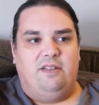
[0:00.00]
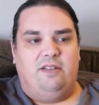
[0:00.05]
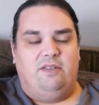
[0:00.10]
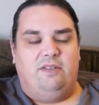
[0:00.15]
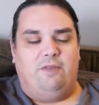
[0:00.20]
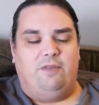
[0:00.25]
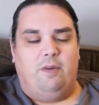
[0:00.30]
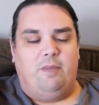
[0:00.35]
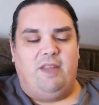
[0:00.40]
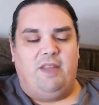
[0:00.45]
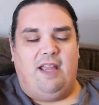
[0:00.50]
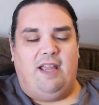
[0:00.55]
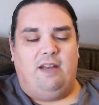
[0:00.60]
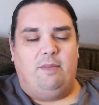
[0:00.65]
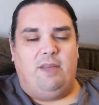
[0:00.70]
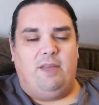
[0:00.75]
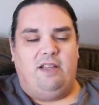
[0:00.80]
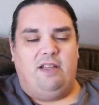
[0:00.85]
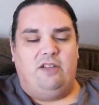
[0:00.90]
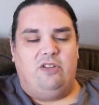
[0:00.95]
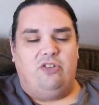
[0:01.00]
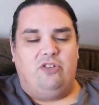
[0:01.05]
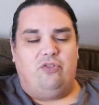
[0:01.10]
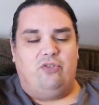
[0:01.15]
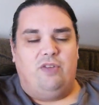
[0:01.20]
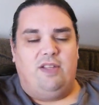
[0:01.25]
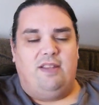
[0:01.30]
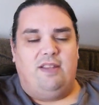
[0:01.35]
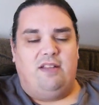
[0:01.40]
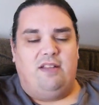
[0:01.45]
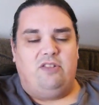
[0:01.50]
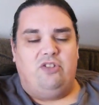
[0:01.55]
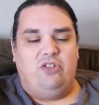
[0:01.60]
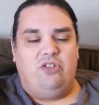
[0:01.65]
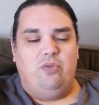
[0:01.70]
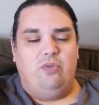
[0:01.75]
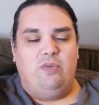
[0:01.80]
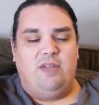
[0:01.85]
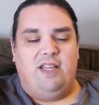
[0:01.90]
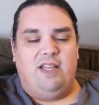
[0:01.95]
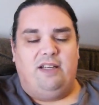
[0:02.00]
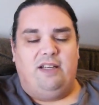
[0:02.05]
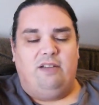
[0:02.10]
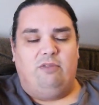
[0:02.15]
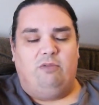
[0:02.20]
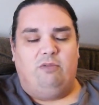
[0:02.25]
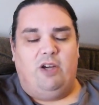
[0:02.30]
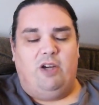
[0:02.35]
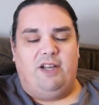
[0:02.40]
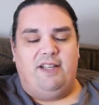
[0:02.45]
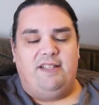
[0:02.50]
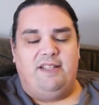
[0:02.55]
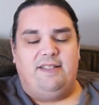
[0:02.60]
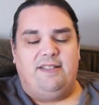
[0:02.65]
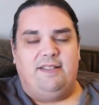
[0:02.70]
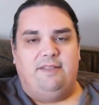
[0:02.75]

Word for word: from the anime industry that do get it right.